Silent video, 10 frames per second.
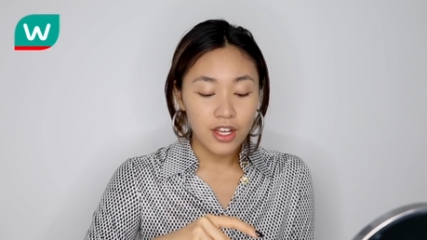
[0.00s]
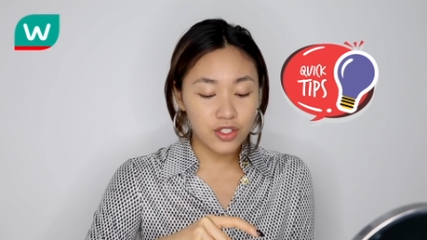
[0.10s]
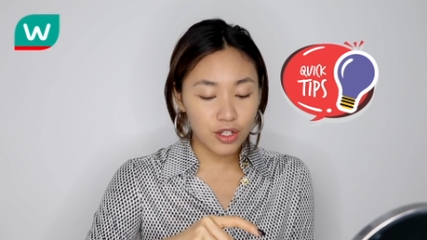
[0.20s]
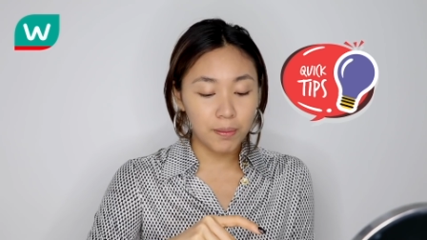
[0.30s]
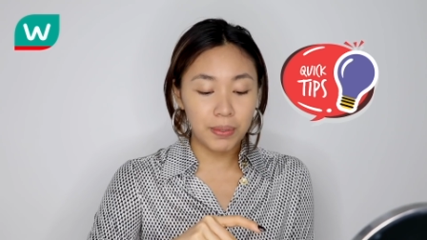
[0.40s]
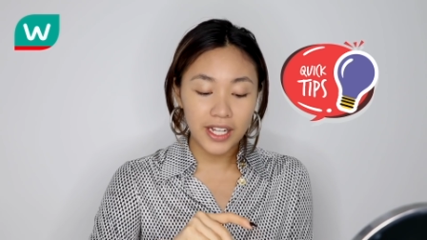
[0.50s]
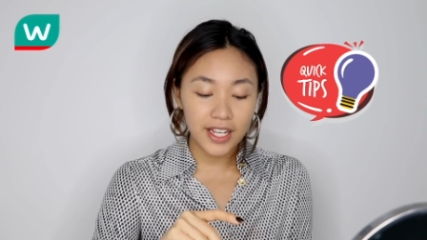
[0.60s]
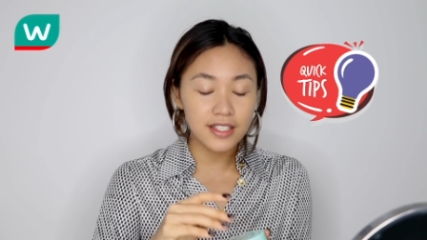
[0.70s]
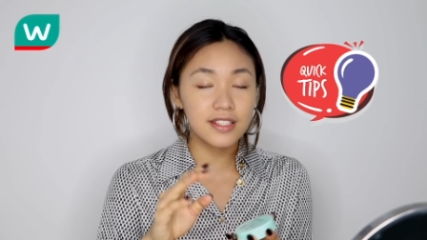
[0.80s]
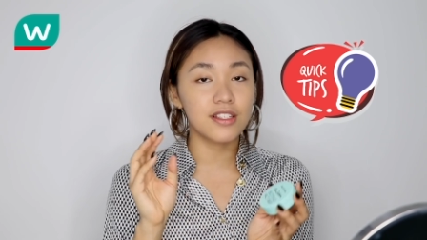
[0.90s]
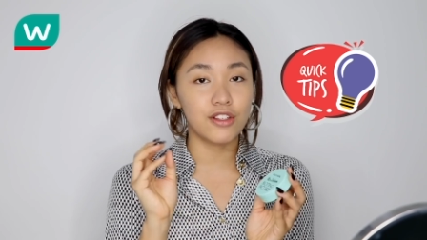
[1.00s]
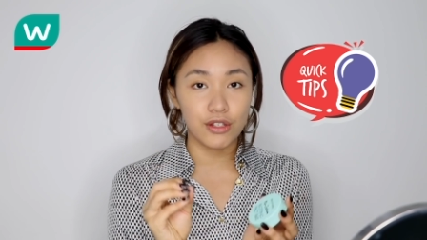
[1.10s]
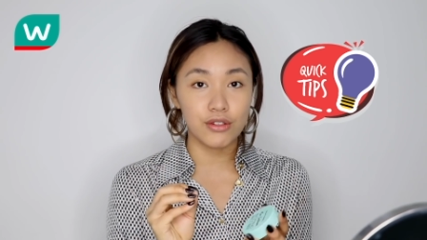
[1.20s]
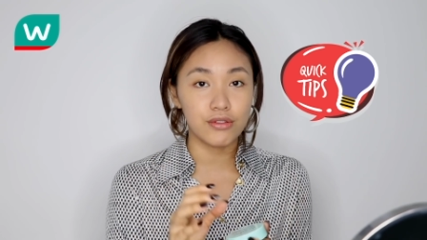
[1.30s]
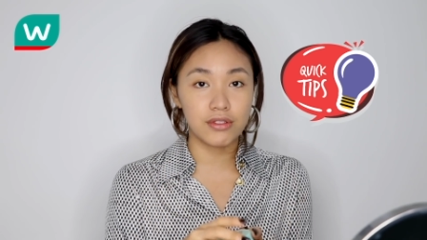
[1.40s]
So please
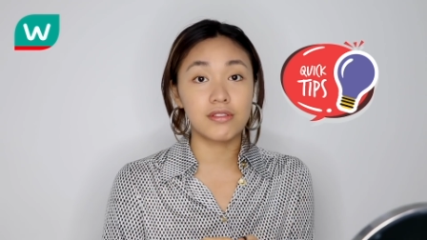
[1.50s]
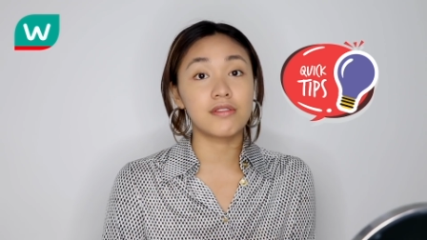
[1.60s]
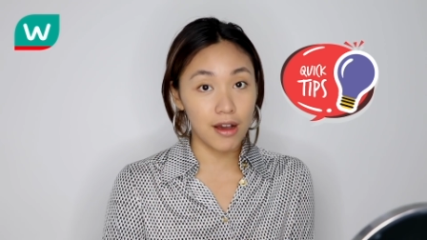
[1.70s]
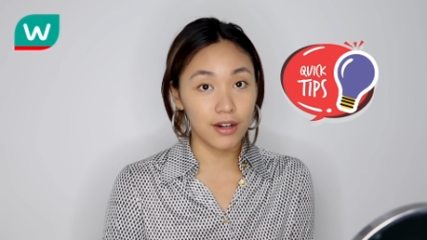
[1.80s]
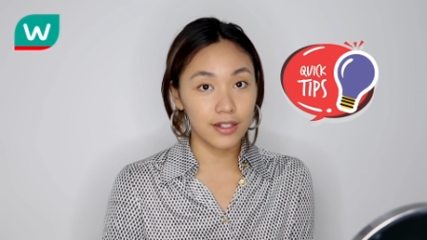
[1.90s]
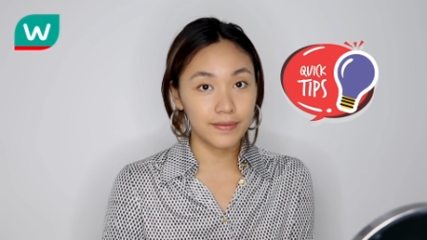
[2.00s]
use powder.